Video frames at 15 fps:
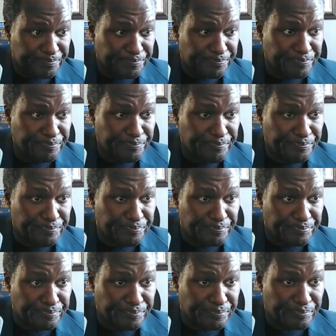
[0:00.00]

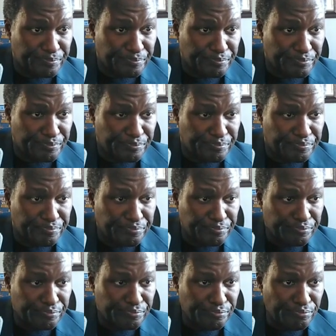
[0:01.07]

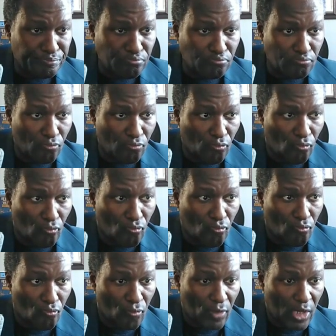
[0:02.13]

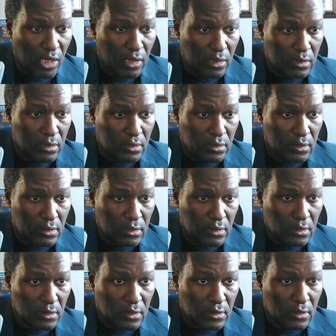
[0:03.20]

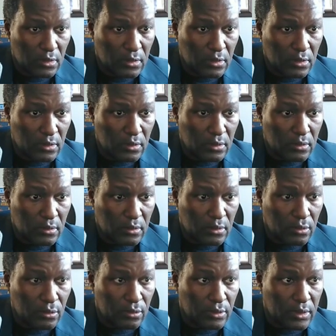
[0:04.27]

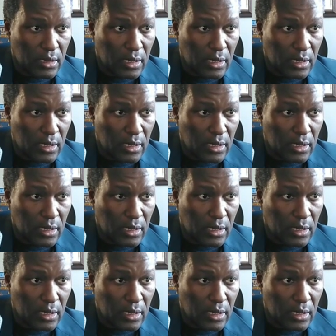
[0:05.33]
No one is speaking in this clip.